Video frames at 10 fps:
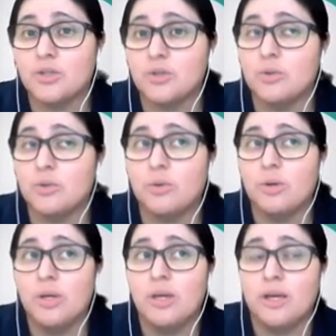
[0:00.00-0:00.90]
to
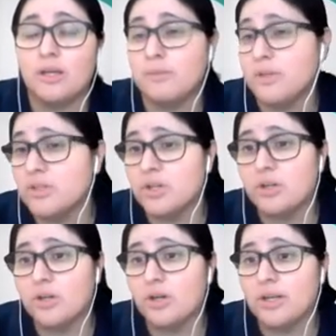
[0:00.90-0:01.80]
administer
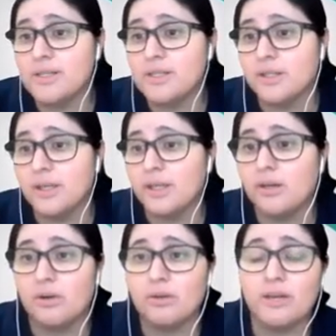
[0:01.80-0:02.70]
their insulin,
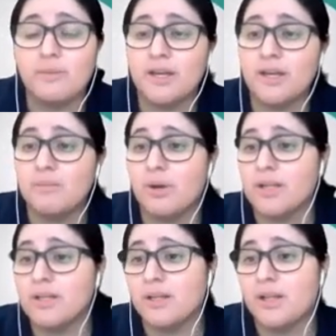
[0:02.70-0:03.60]
or they might need
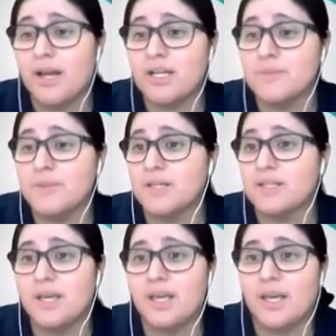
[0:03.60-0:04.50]
break in class because
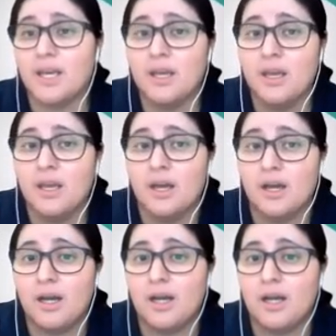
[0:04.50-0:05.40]
they
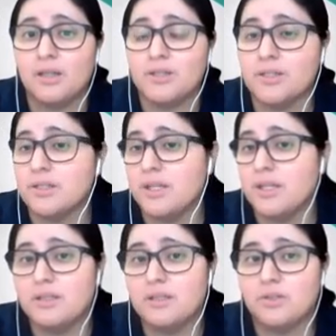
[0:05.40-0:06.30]
uh, just
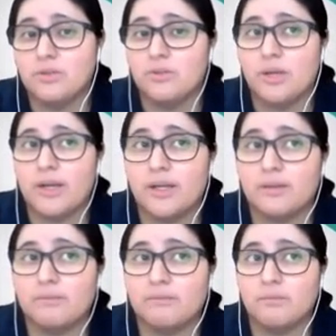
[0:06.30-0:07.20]
need to kind
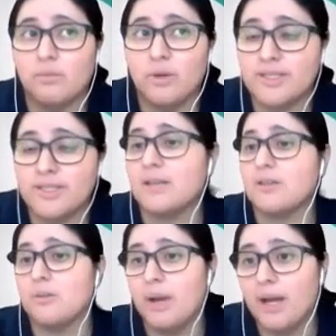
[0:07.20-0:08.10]
of reset
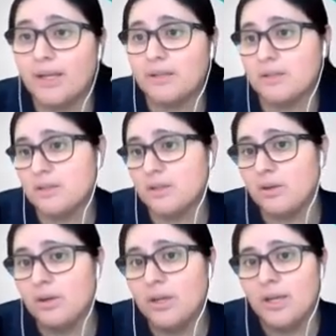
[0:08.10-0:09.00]
their mind.
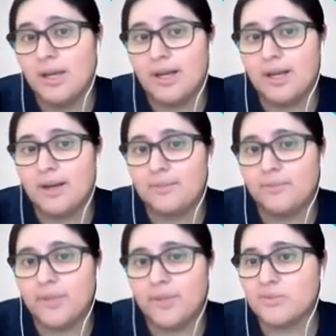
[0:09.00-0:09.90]
So um,
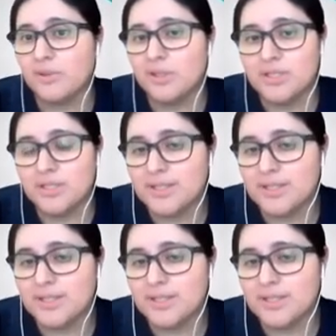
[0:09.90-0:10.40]
it's really just the